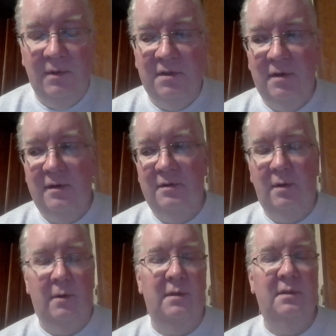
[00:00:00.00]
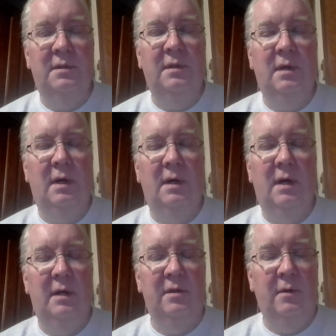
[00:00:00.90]
which is dirt
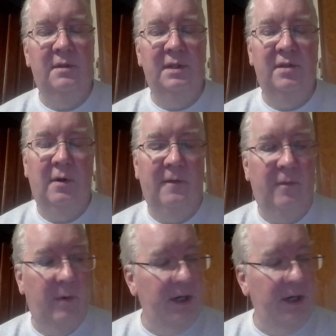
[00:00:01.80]
to turf